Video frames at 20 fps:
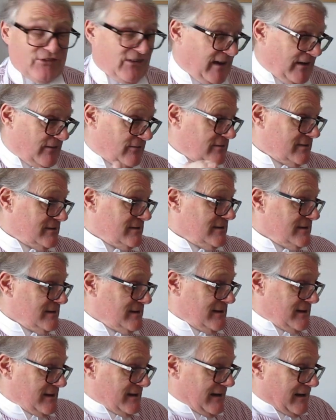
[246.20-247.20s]
Inn.
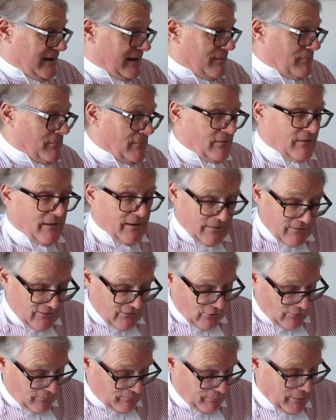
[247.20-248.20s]
That
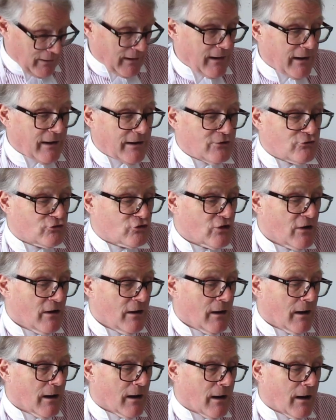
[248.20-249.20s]
is on page
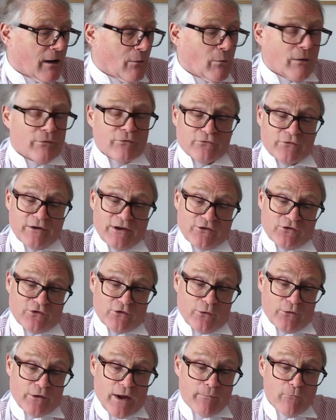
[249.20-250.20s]

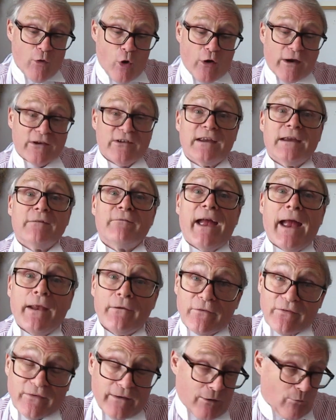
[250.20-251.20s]
132, and I'm not going to give
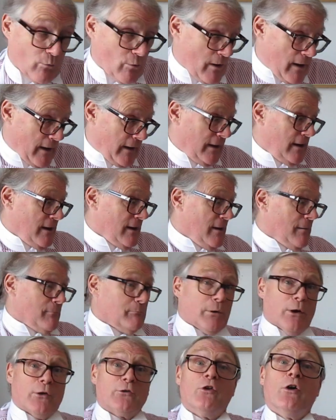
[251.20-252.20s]
anything away,
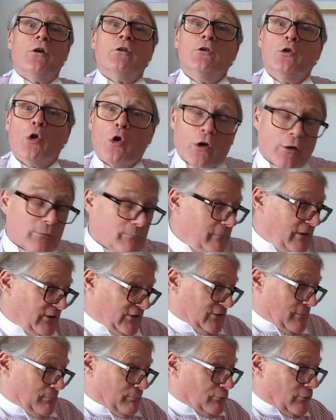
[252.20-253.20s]
but look at Mr.